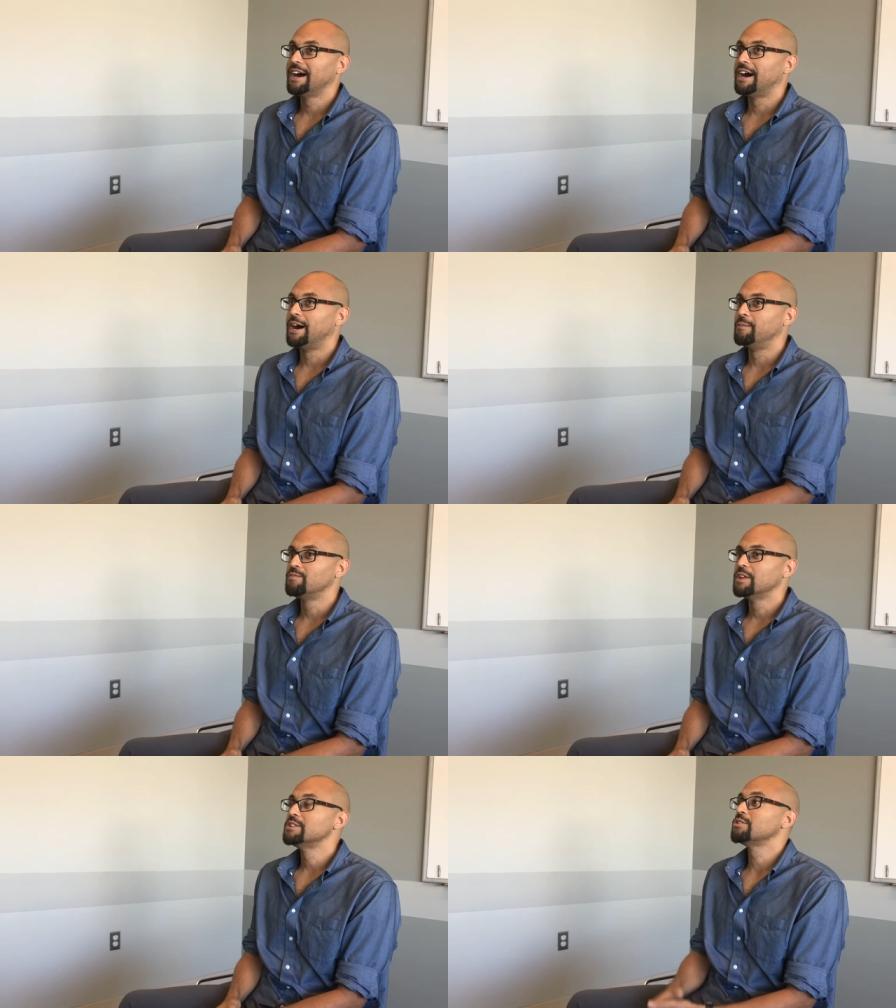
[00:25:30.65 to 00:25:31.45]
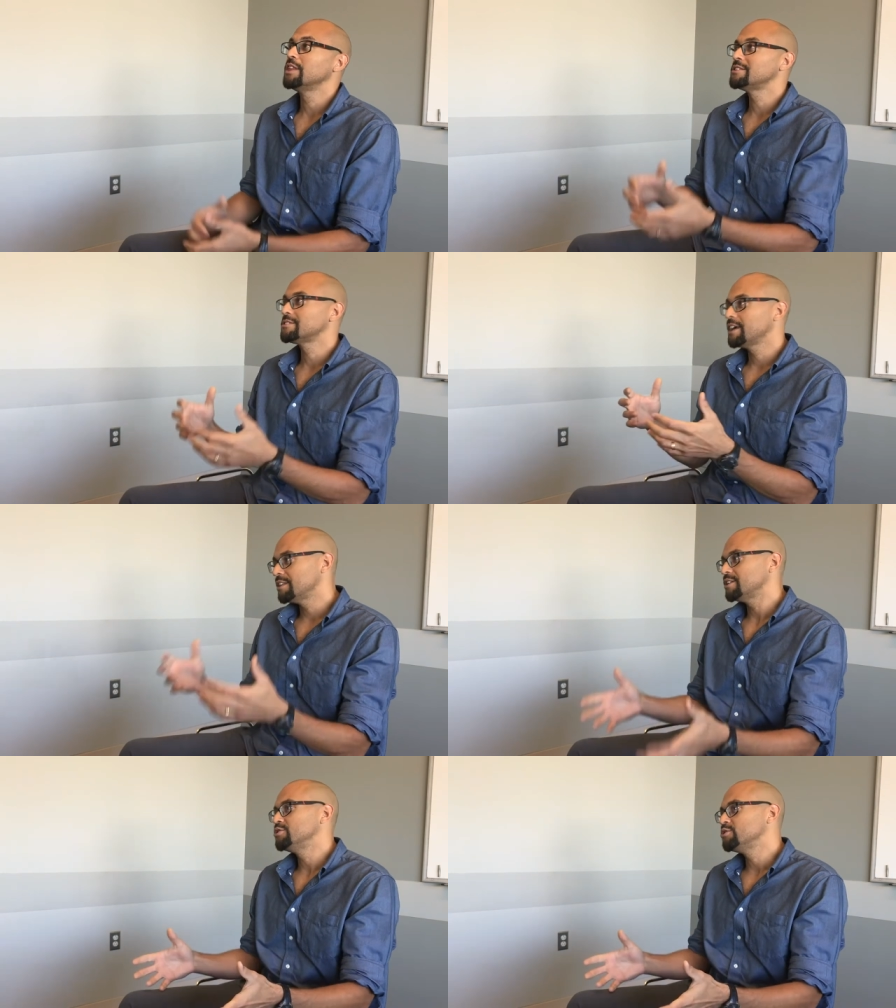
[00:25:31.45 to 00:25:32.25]
Um, so let's say
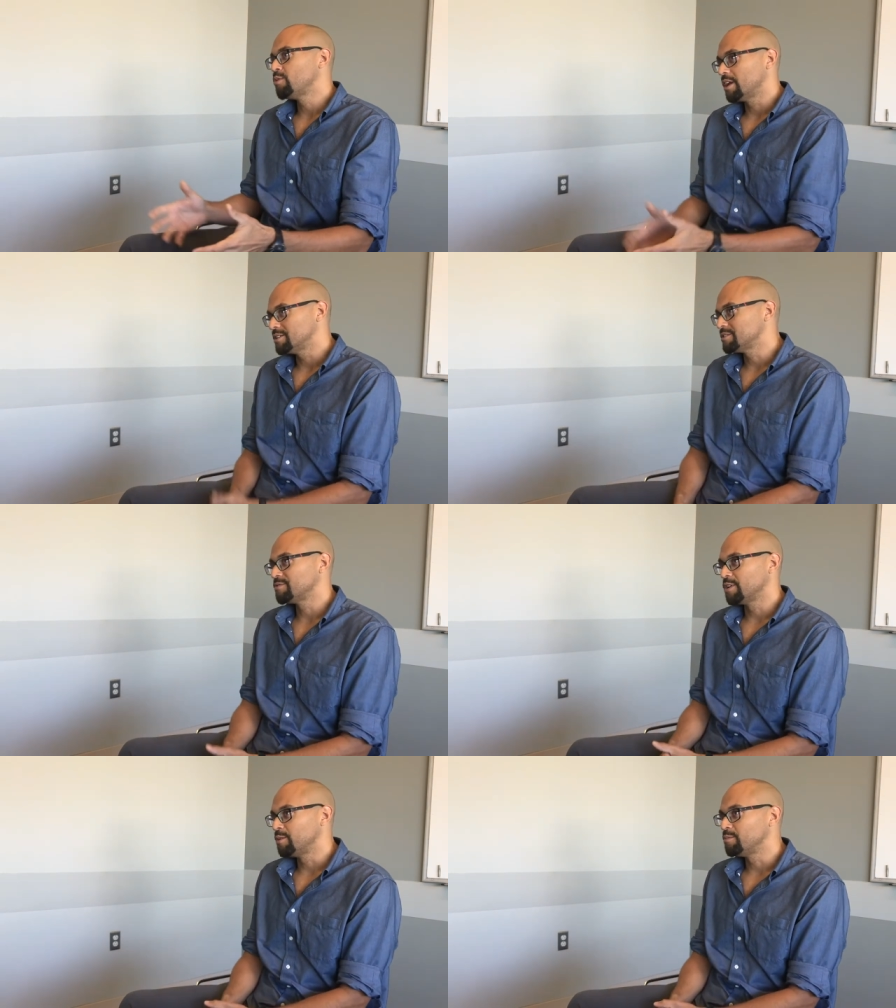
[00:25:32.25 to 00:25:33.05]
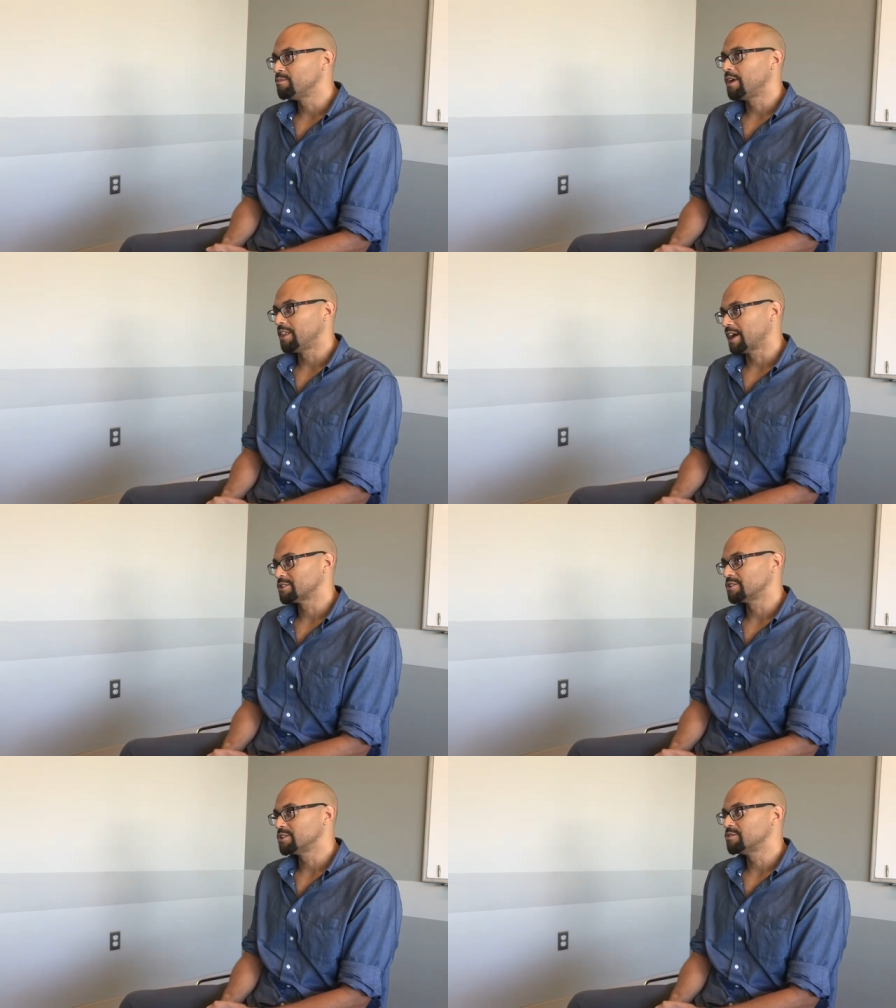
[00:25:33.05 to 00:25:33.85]
that you do want to just film a
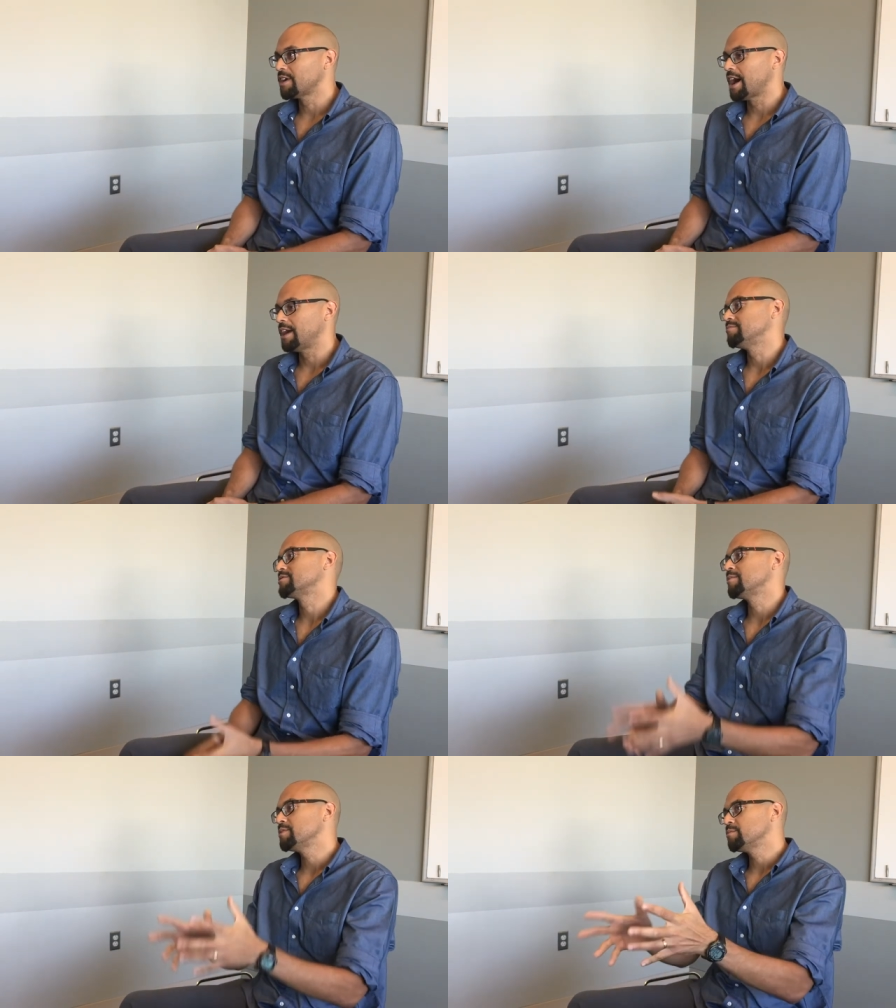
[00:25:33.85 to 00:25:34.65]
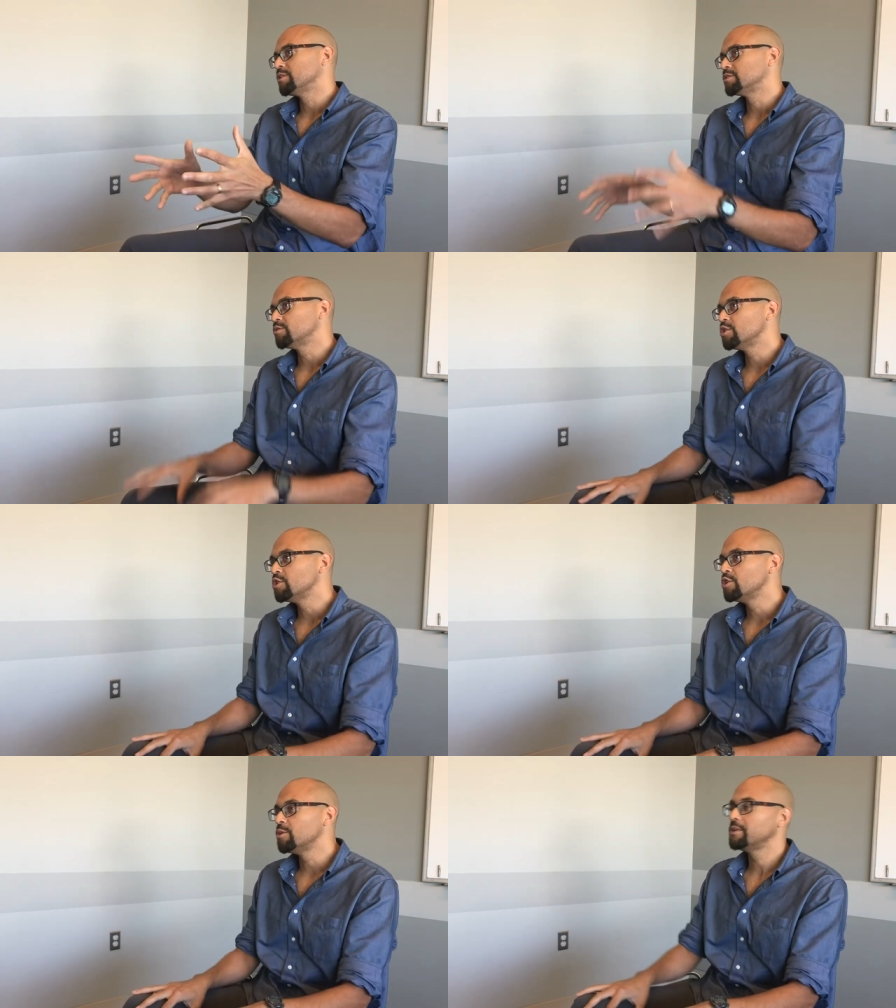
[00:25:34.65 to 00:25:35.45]
lecture and you've got some people in the
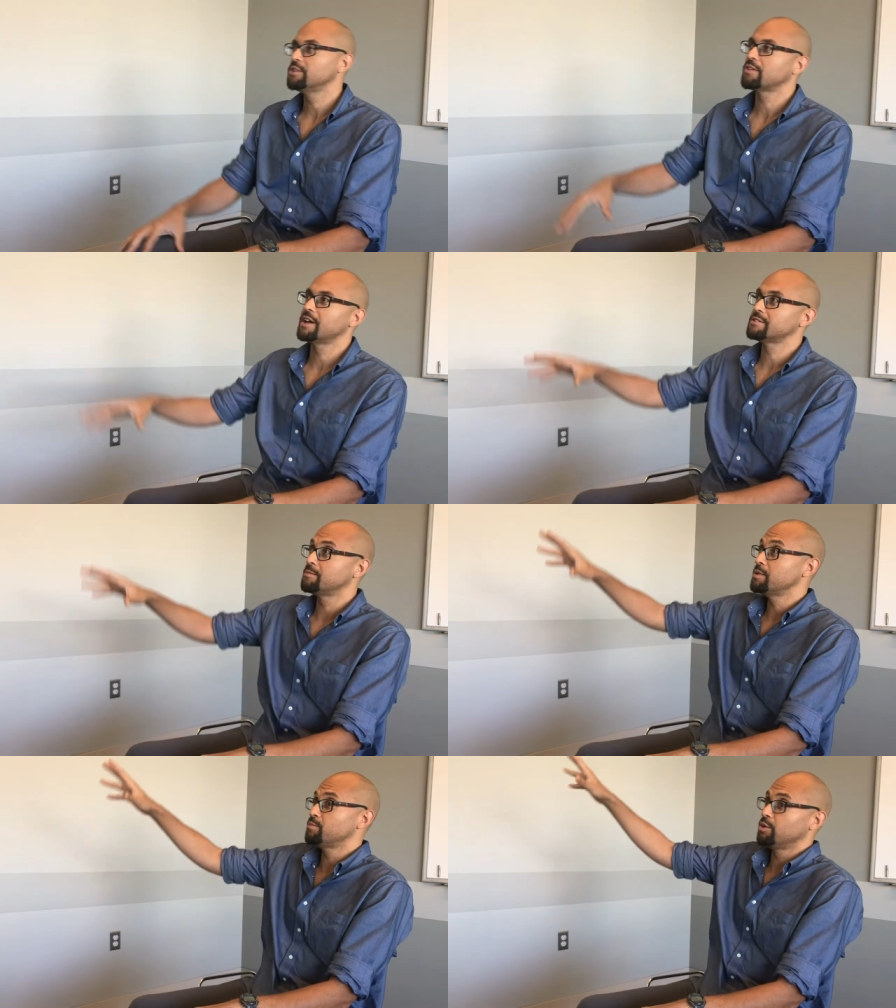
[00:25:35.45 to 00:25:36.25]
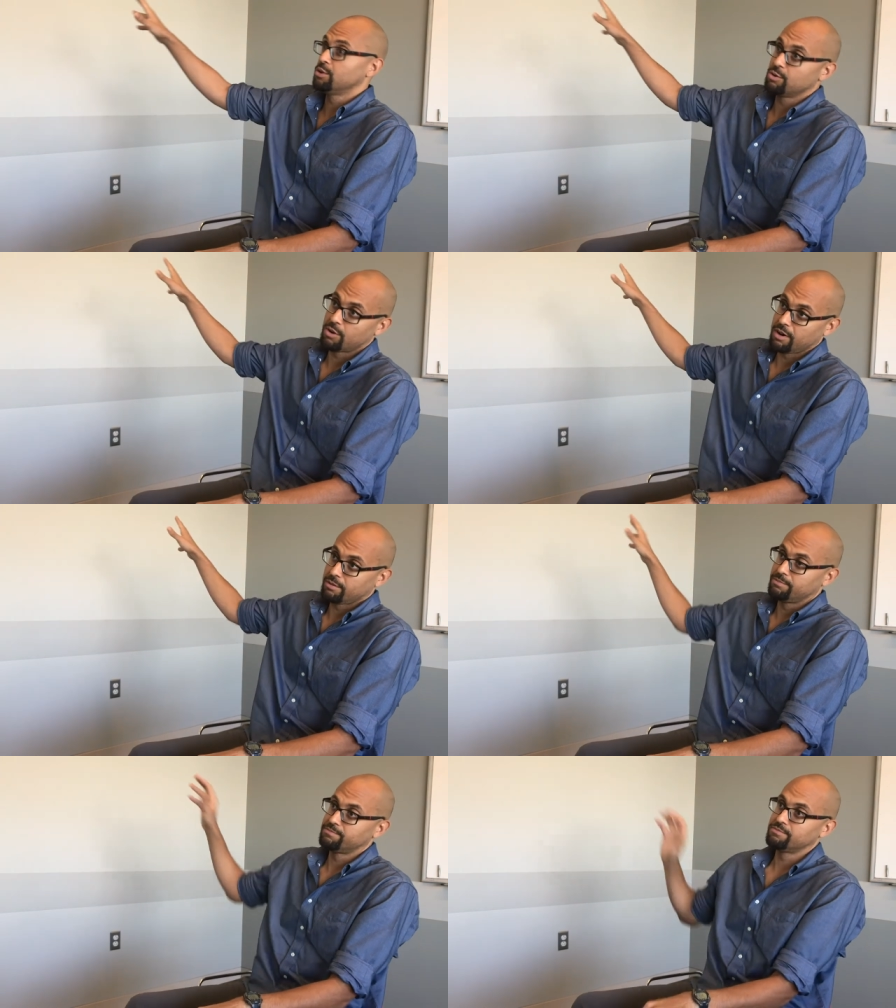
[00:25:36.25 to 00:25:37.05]
room and you've got some people who
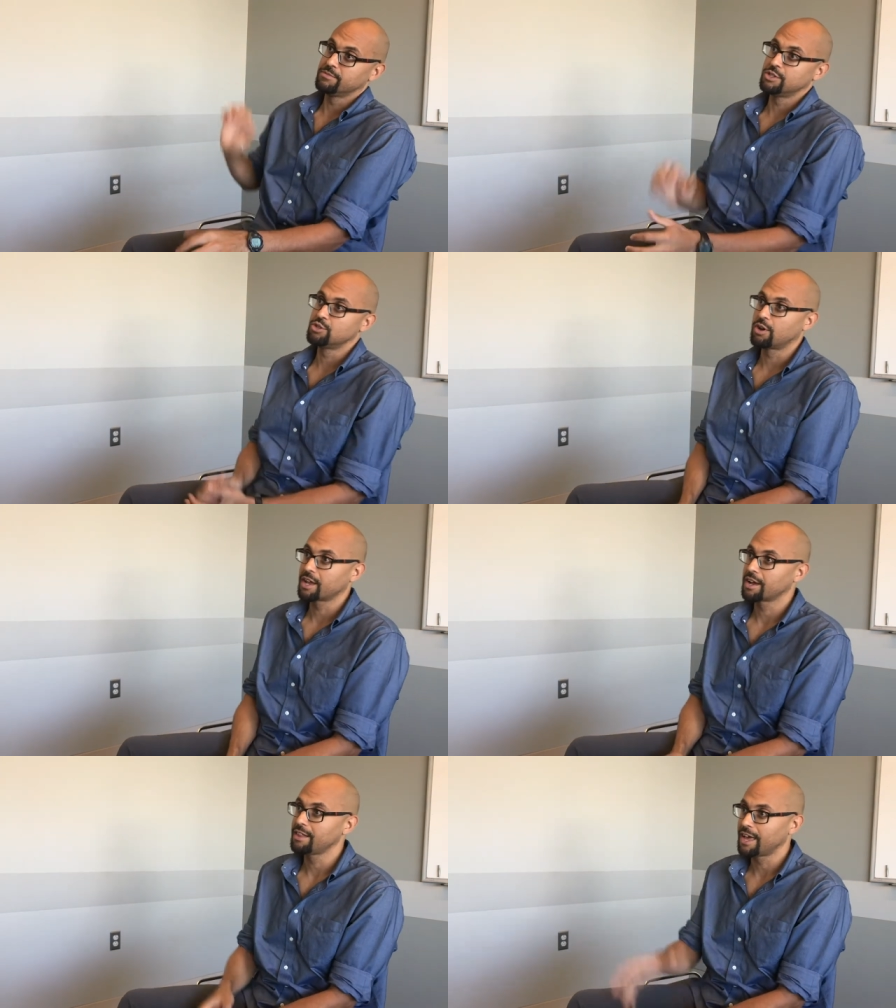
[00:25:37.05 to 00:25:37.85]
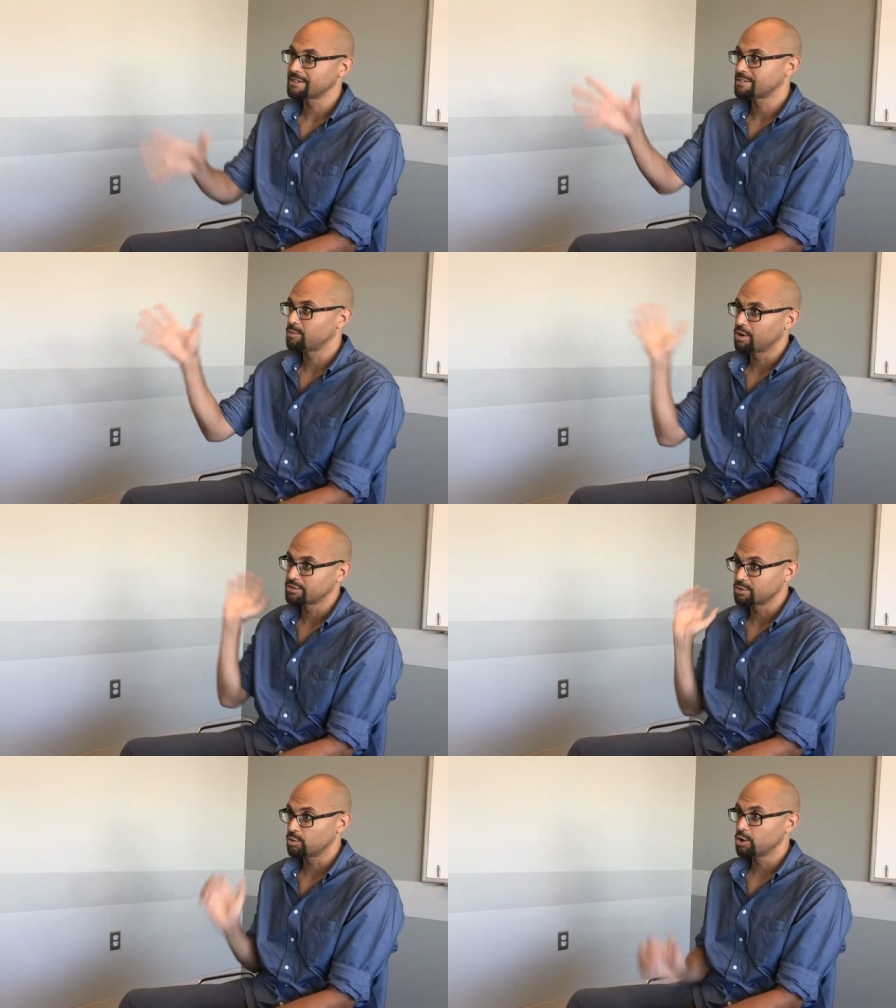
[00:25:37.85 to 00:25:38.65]
are joining a class somewhere
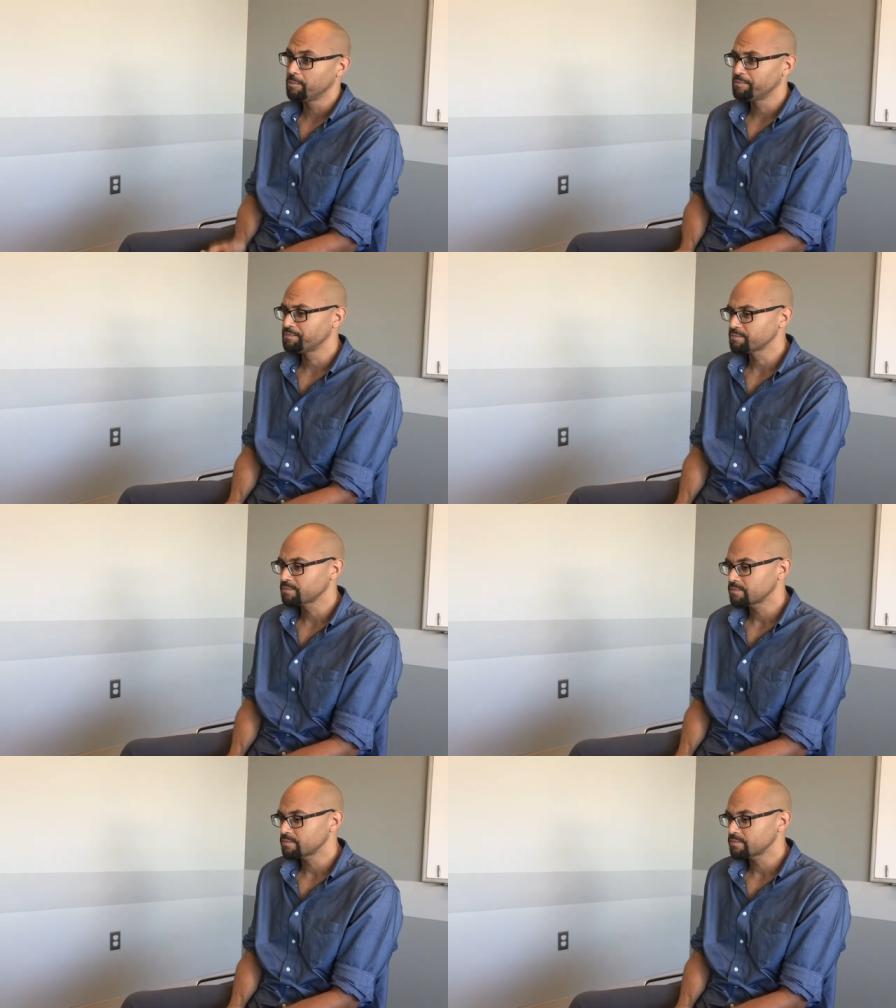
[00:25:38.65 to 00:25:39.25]
else in the world.